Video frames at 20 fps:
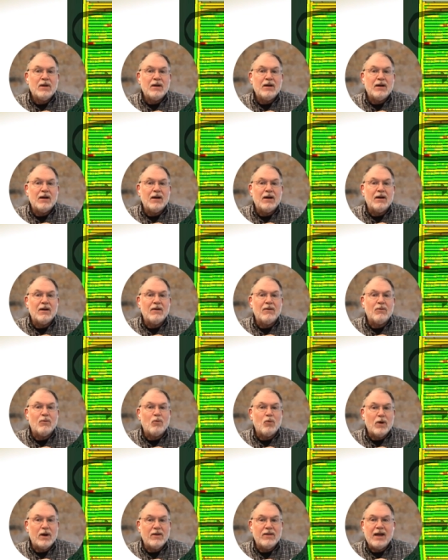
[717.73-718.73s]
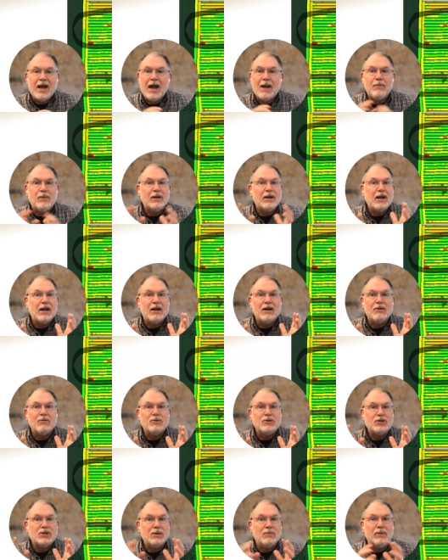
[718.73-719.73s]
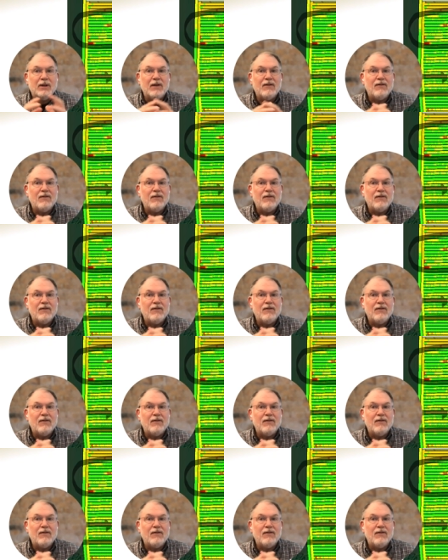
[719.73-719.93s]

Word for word: uh, where the applicator was simply